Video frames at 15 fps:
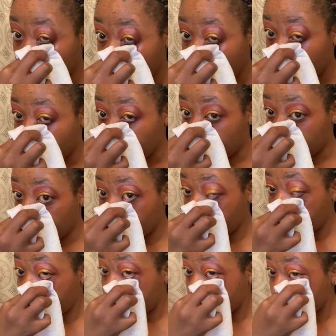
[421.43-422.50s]
What you
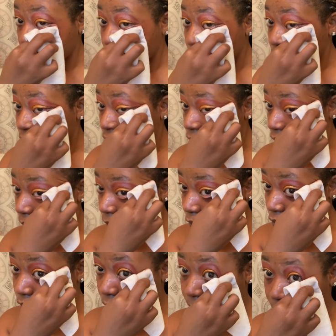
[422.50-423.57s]
want to focus on is
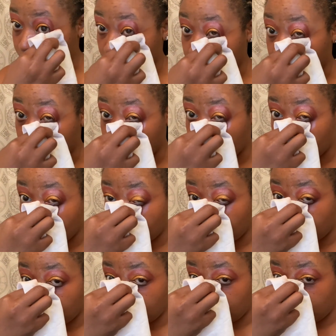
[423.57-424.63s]
symmetry, because you don't
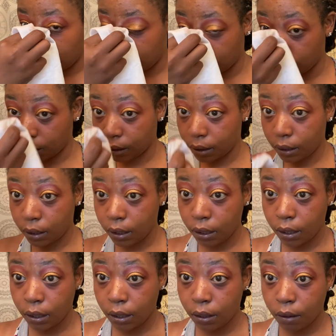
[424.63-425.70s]
want
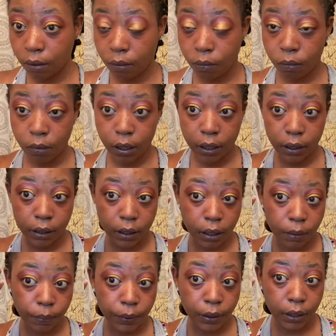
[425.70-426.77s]
one
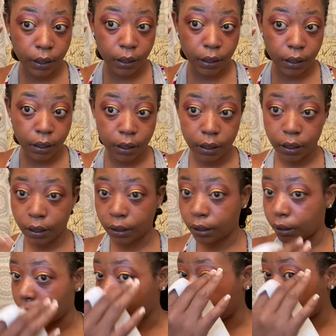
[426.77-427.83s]
up here and
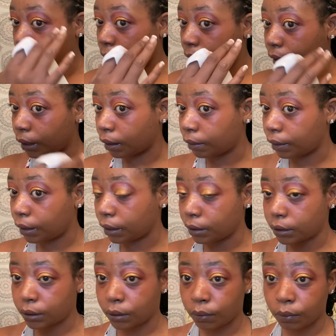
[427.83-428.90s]
then like one down there.
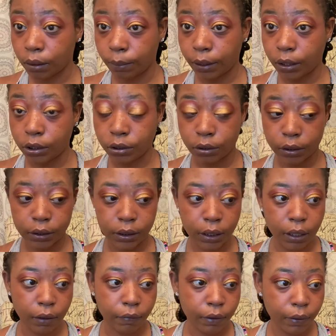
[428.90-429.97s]
So you want to make sure it's
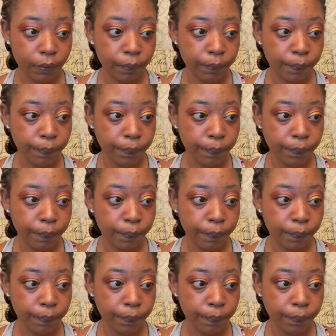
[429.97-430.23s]
even.